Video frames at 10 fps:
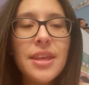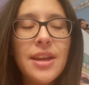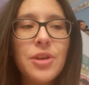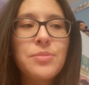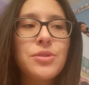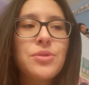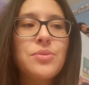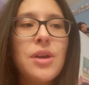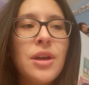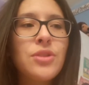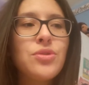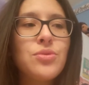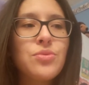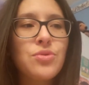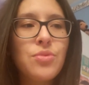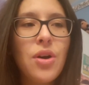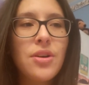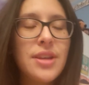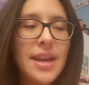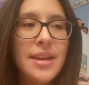that helps you to
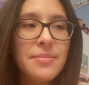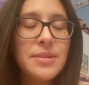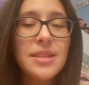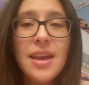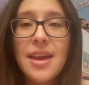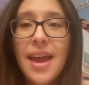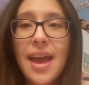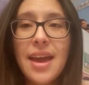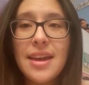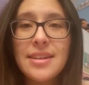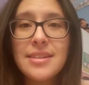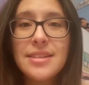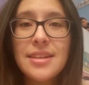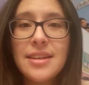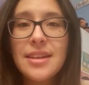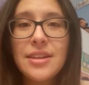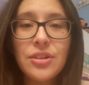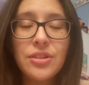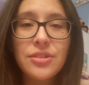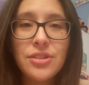draw names, and
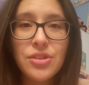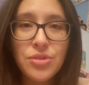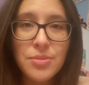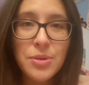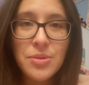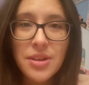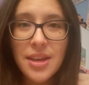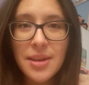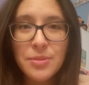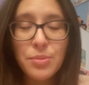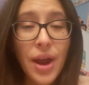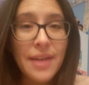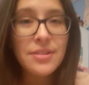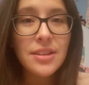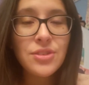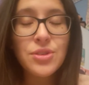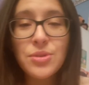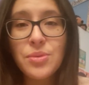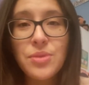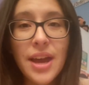it'll distribute the names privately so you
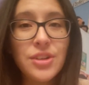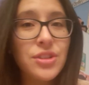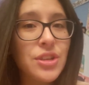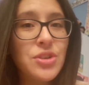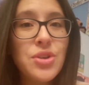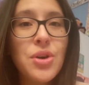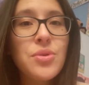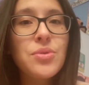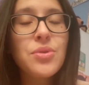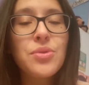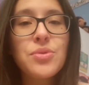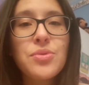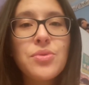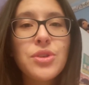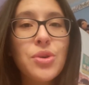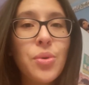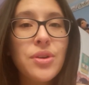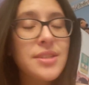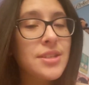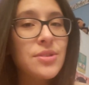don't actually know who
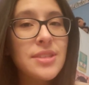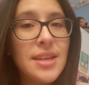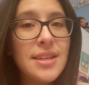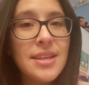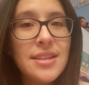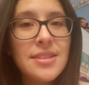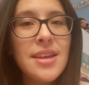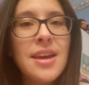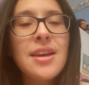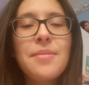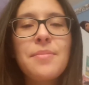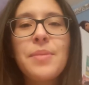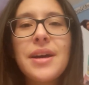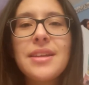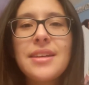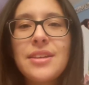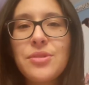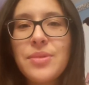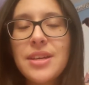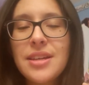your Secret Santa is, but
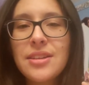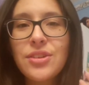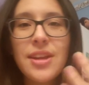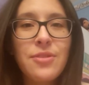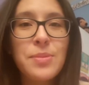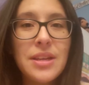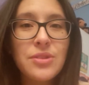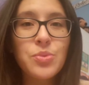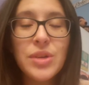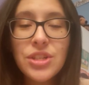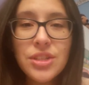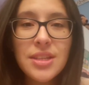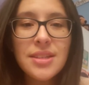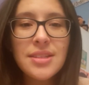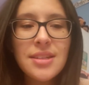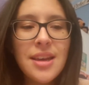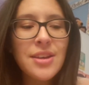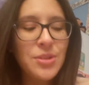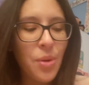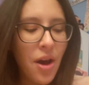you can look at everybody's wish list.
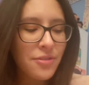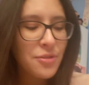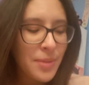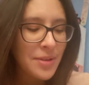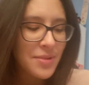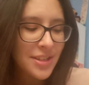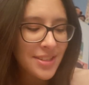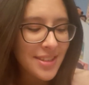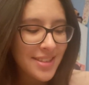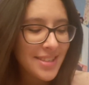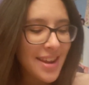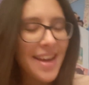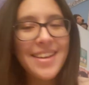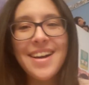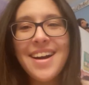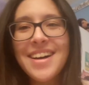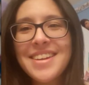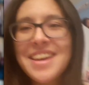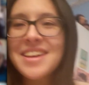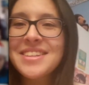So off of my wish list, I got
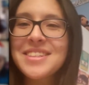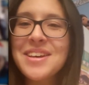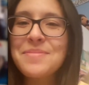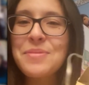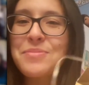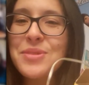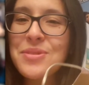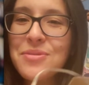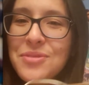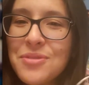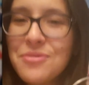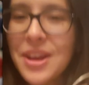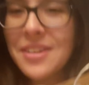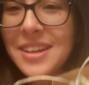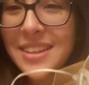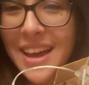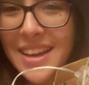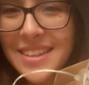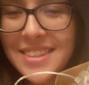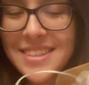some beautiful fairy
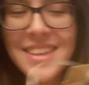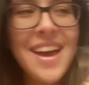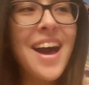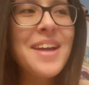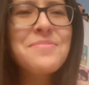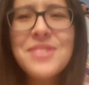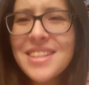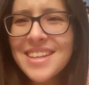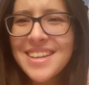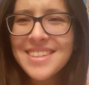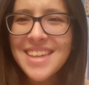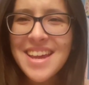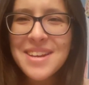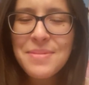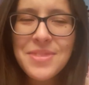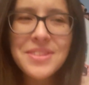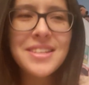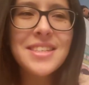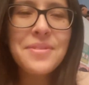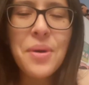lights. I'm really excited about this
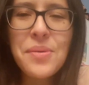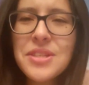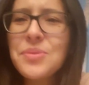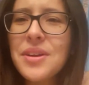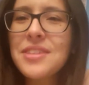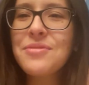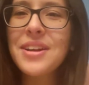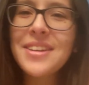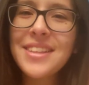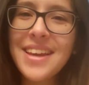because I've always wanted fairy